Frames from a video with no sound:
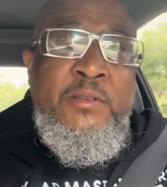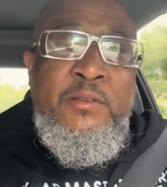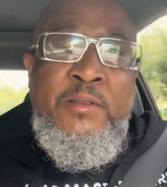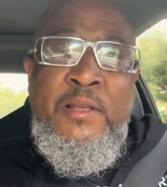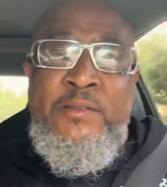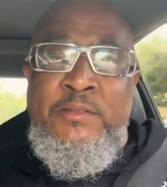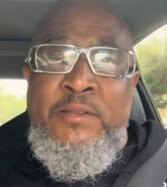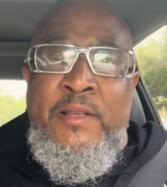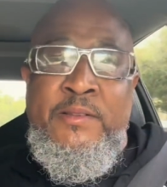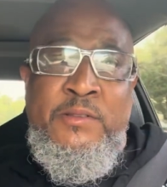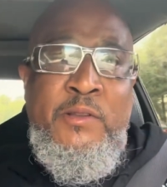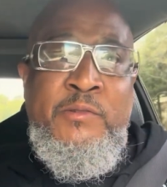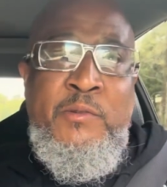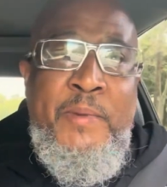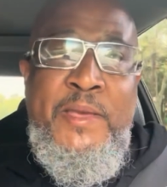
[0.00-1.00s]
has
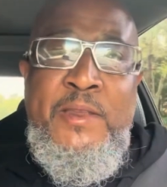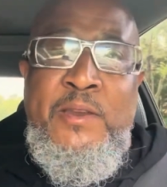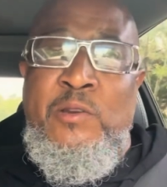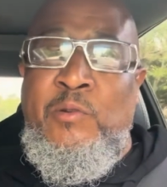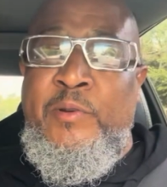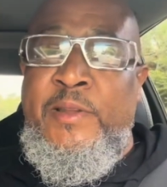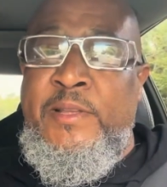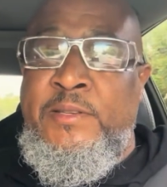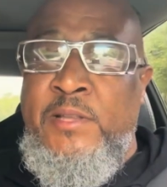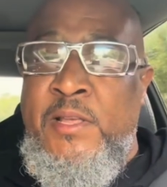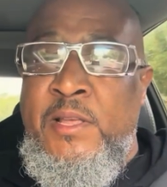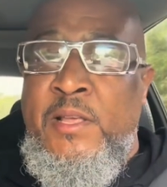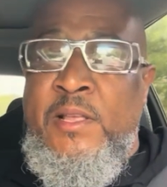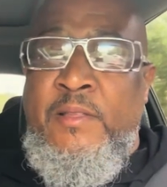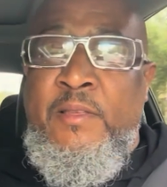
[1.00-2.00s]
debated on this.
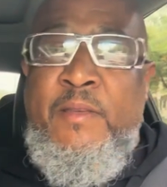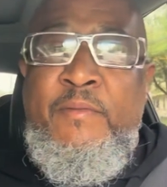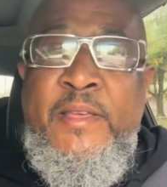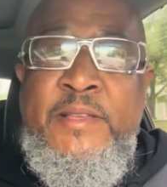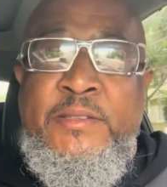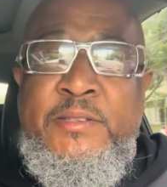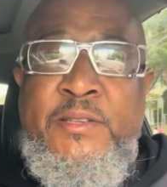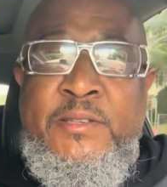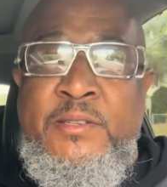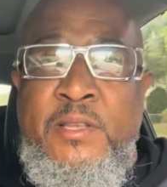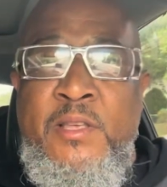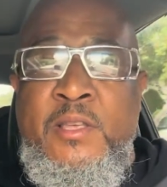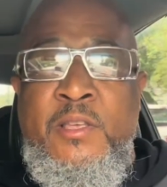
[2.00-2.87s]
Give an instance.